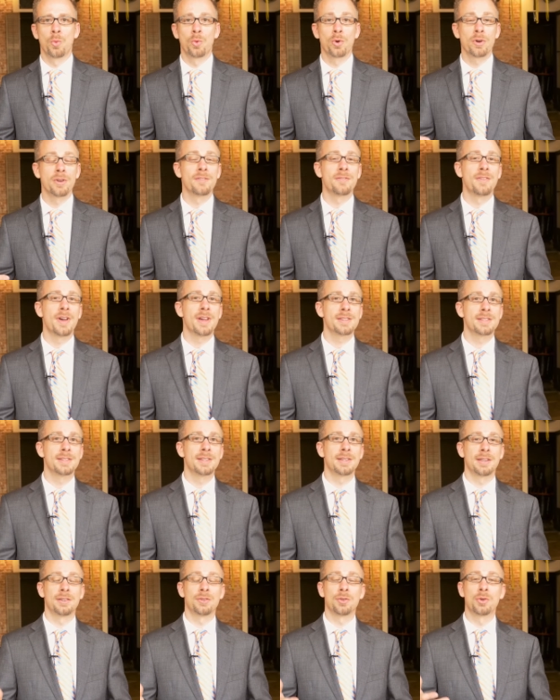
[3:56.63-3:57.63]
We're
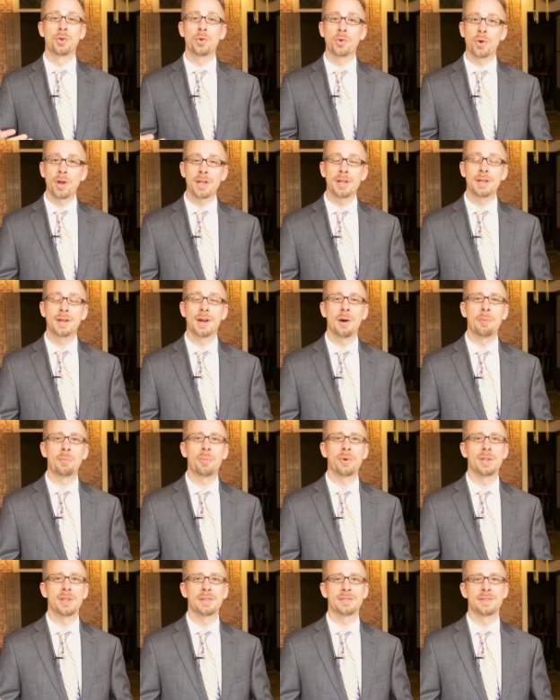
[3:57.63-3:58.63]
investing in great
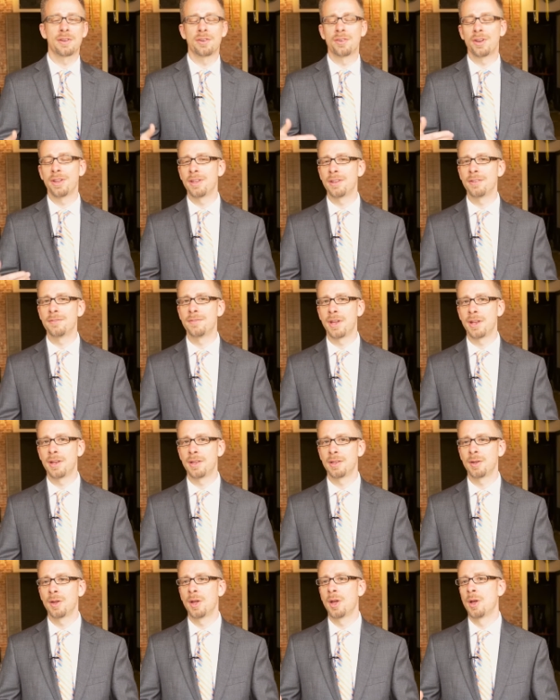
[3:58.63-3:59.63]
companies that are
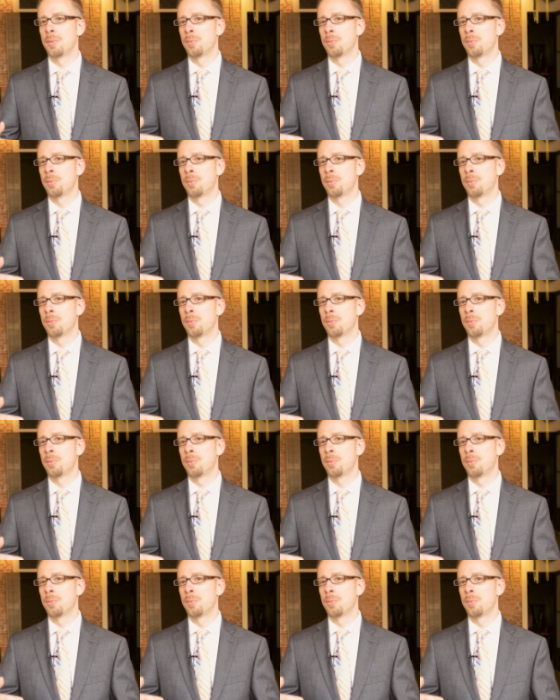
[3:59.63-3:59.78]
innovating,